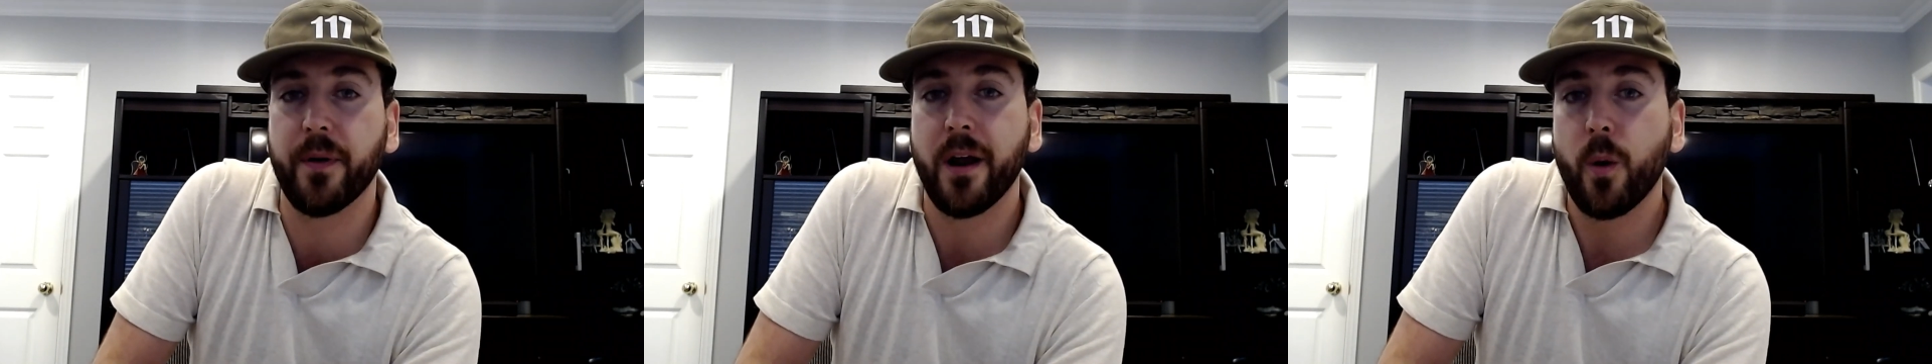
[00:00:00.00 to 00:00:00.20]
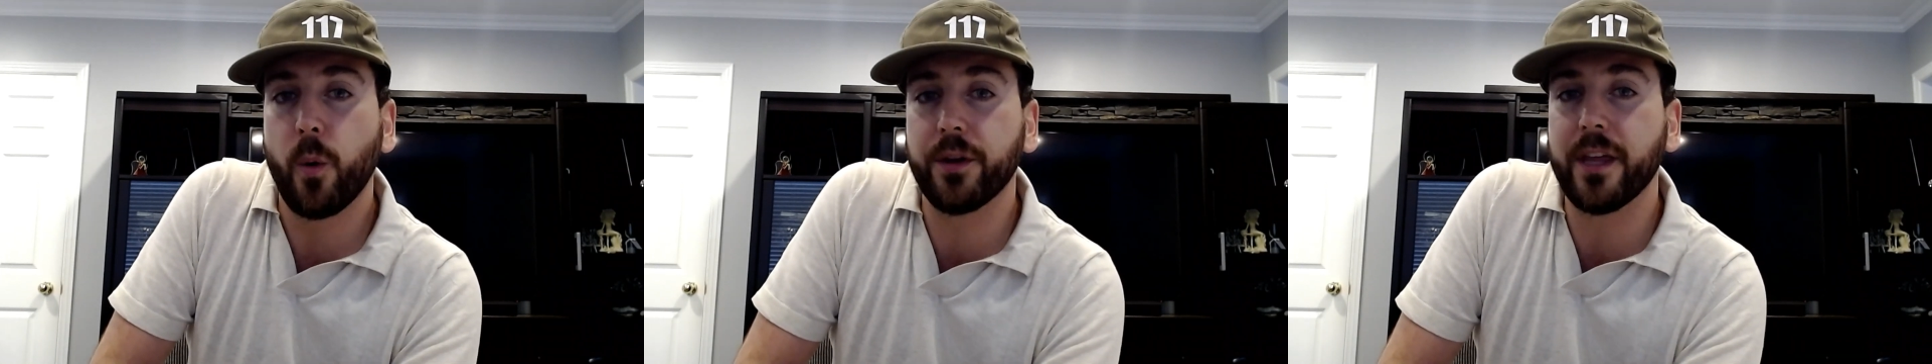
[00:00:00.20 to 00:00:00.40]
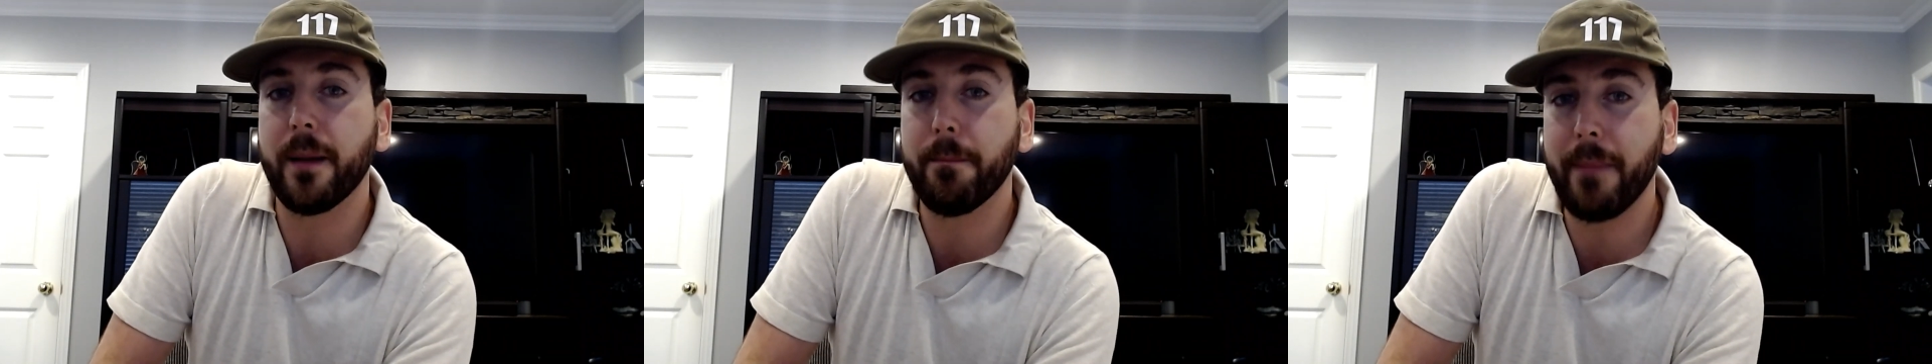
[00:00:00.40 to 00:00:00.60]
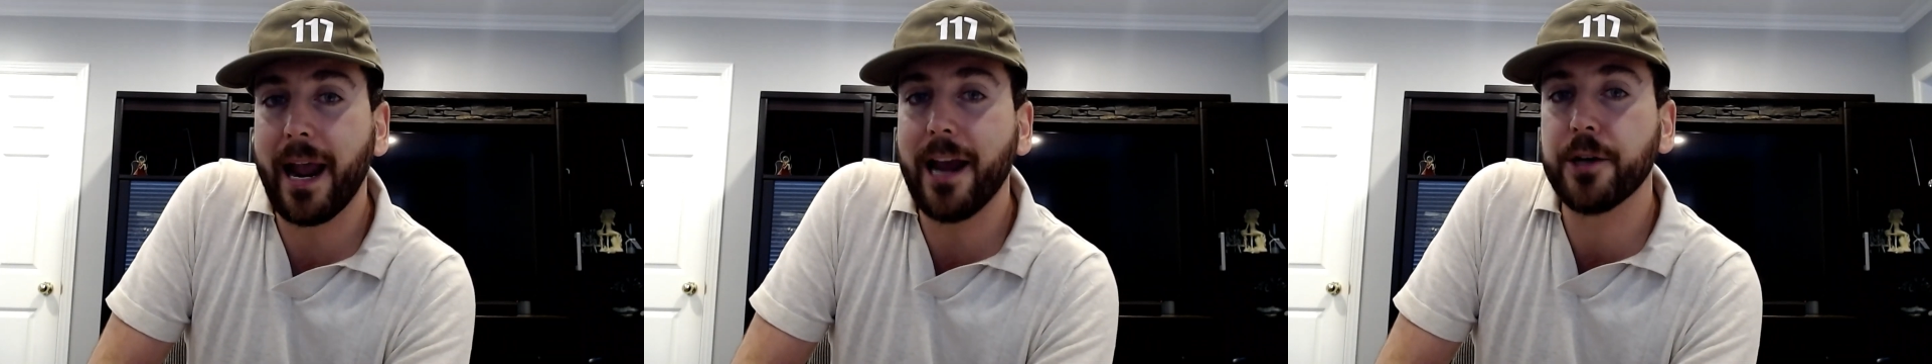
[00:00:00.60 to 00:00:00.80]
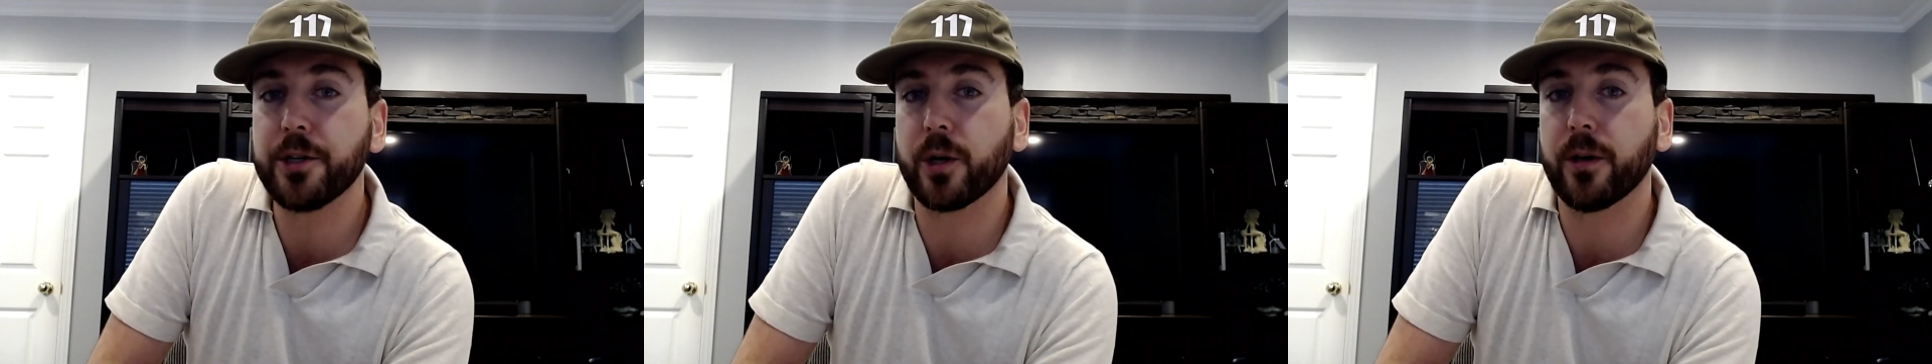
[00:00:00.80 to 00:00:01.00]
with a
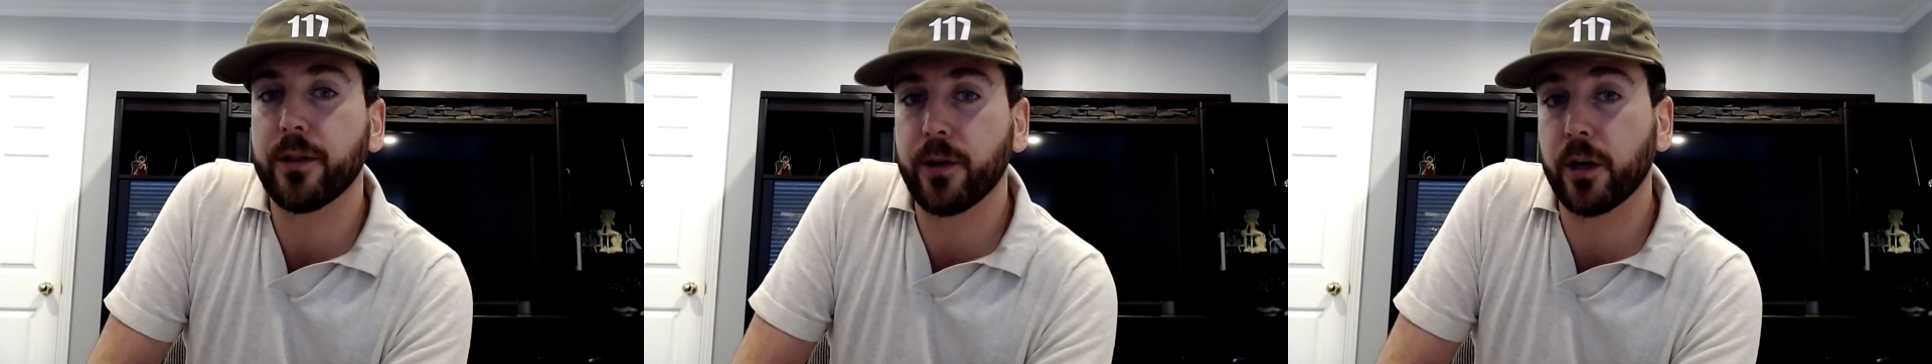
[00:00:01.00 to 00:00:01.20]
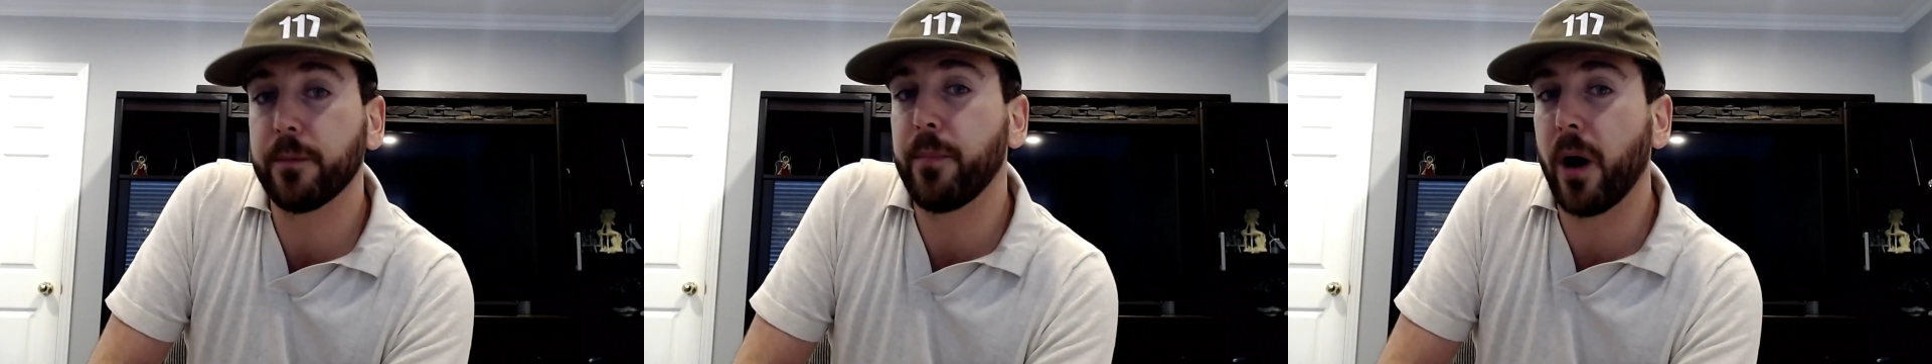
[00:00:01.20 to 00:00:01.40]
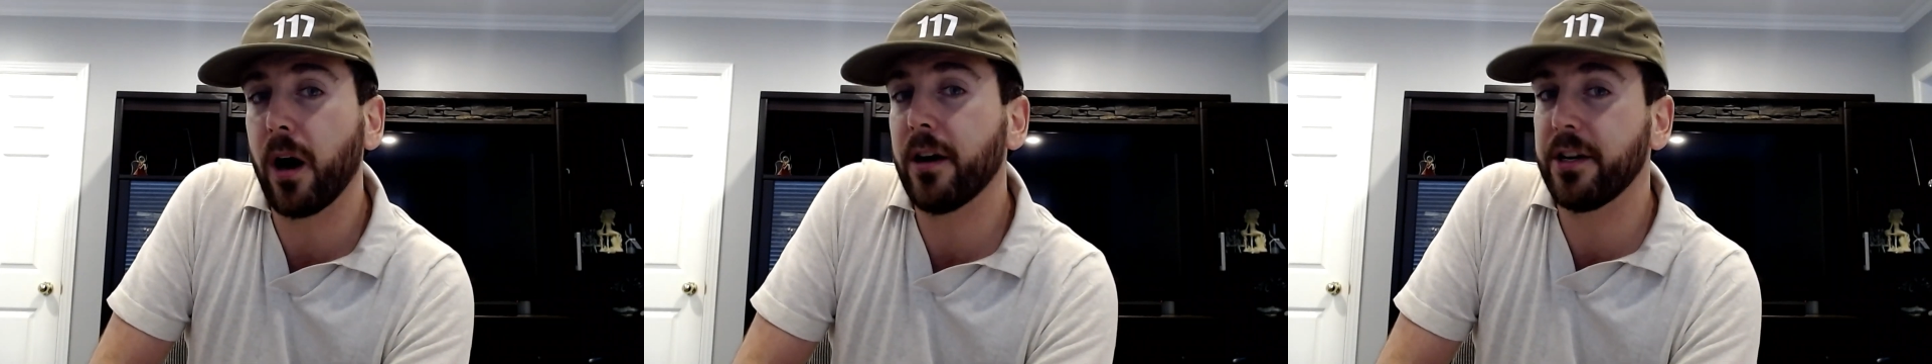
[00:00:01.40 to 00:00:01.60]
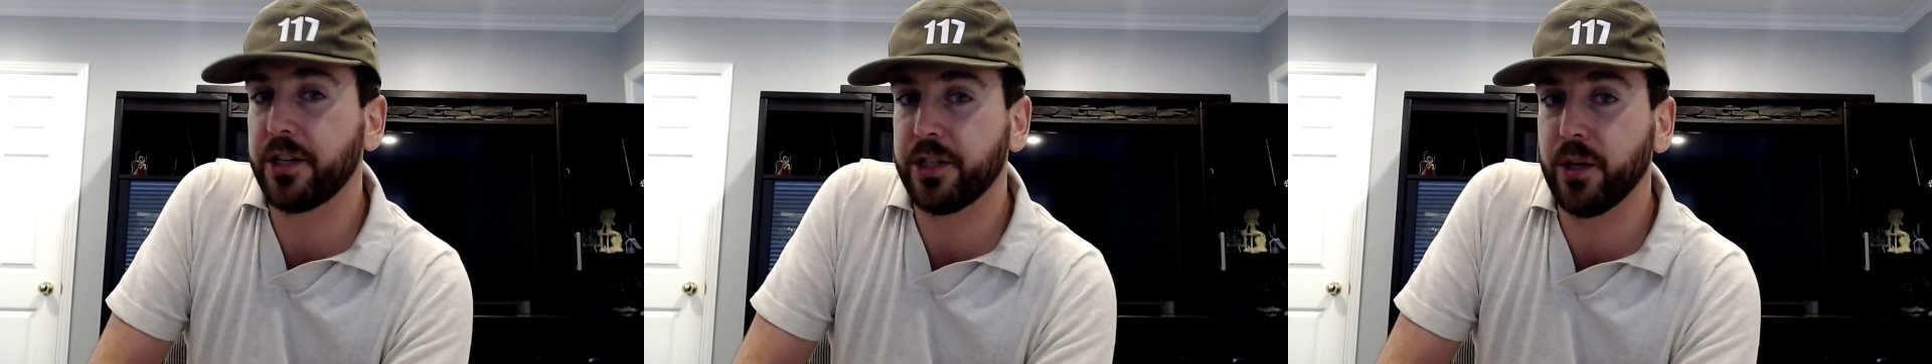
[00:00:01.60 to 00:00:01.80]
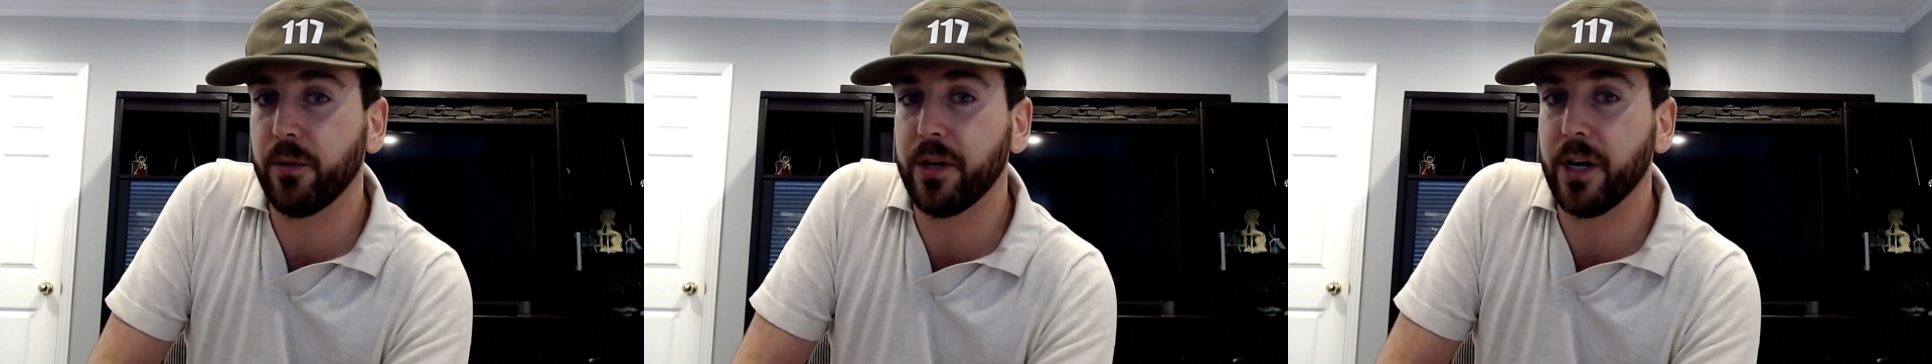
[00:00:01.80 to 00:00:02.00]
major third-party
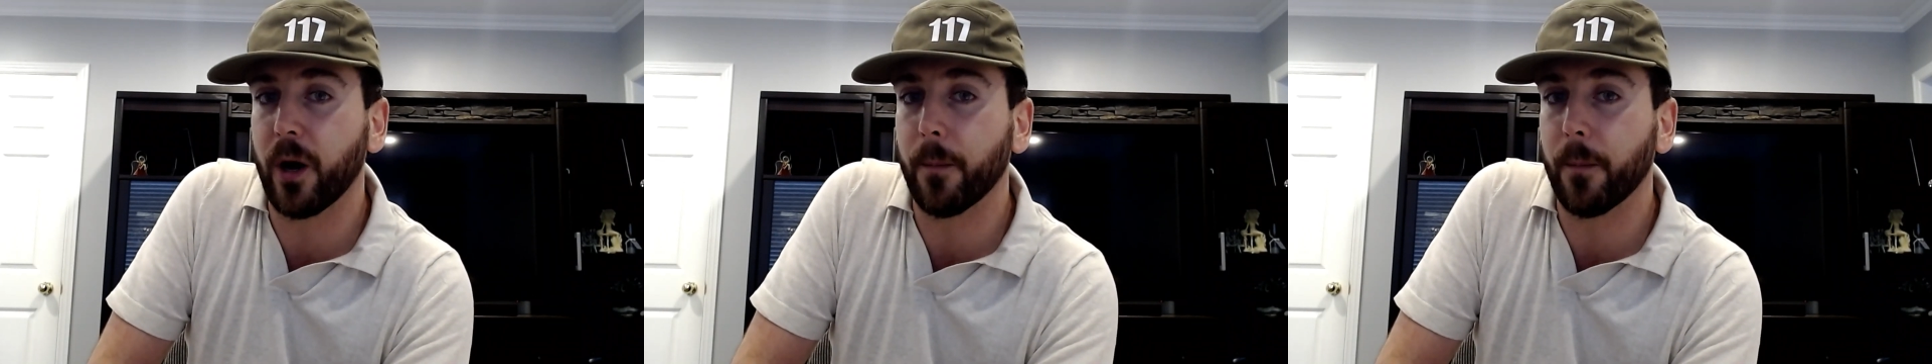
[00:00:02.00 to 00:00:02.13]
studio.